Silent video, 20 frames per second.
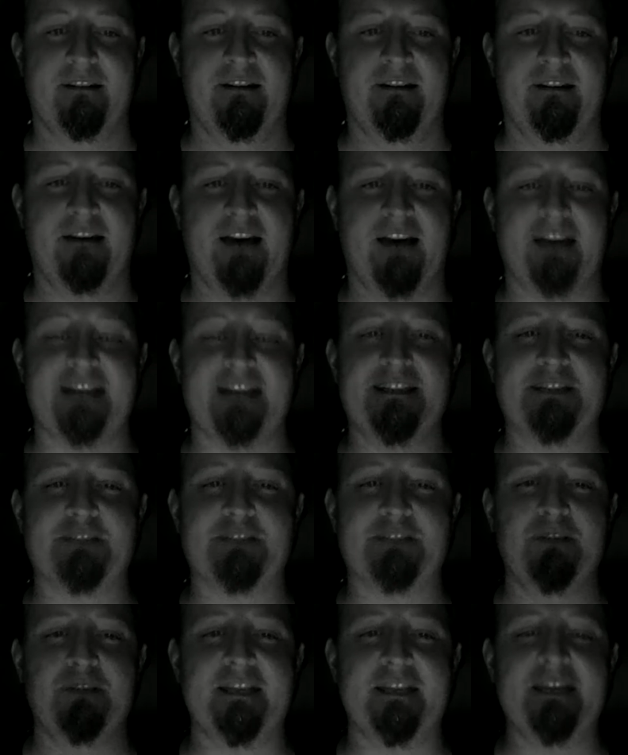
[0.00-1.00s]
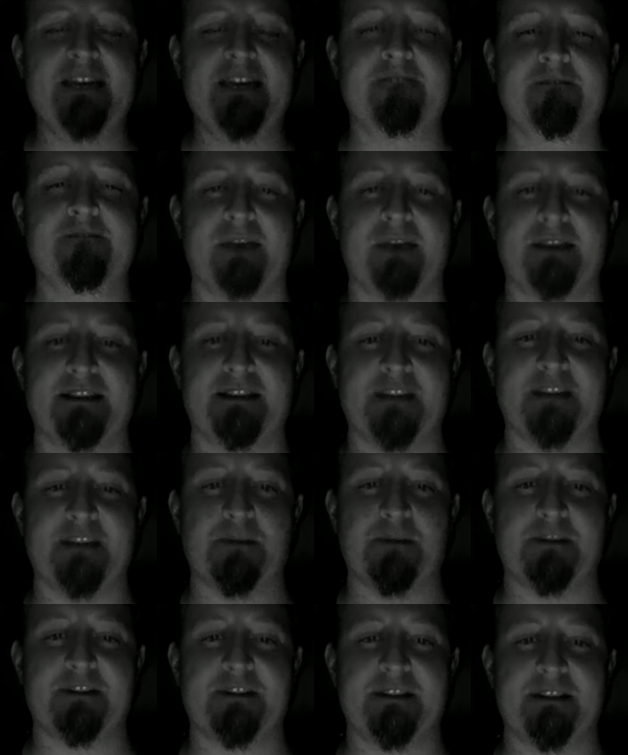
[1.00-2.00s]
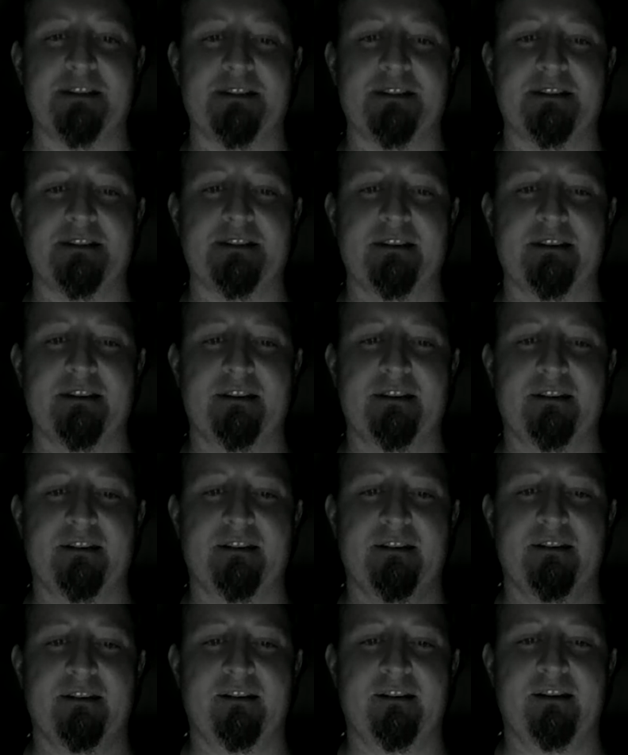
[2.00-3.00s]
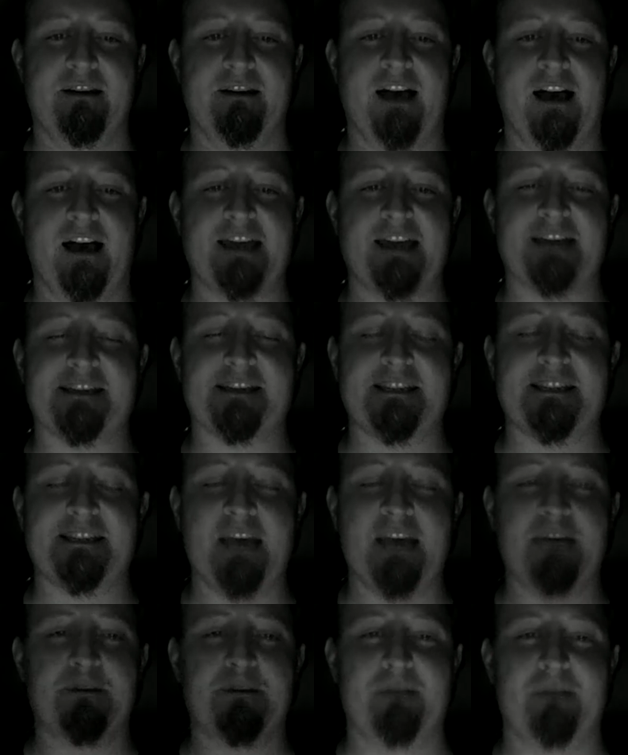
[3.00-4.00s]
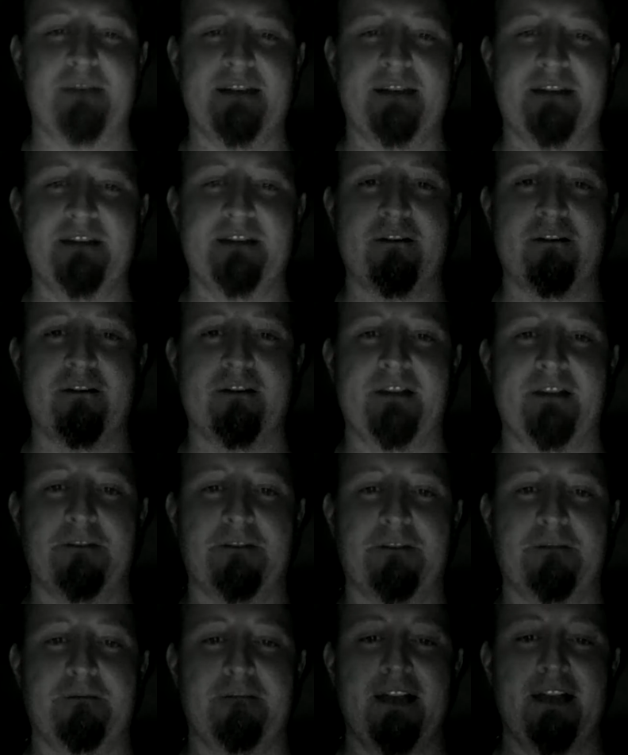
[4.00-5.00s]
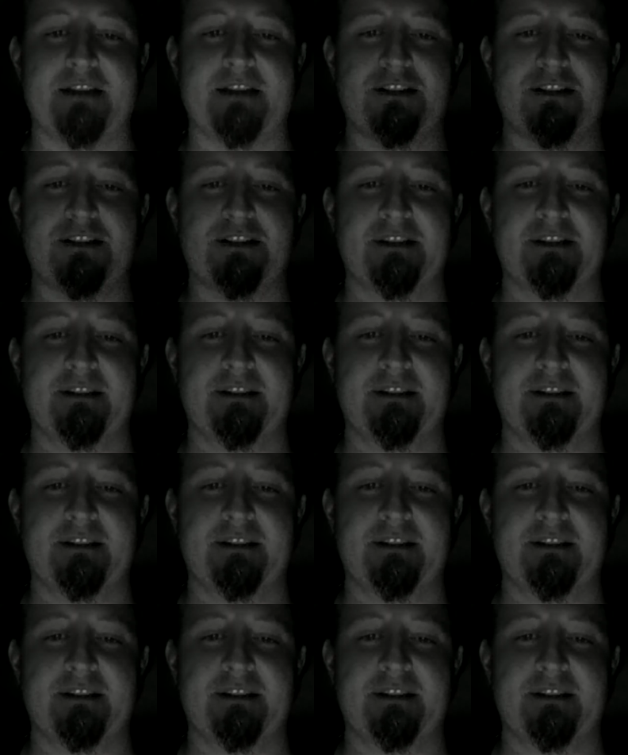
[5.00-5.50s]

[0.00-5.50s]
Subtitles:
I disbelieve my substance. I accept my derelict flesh.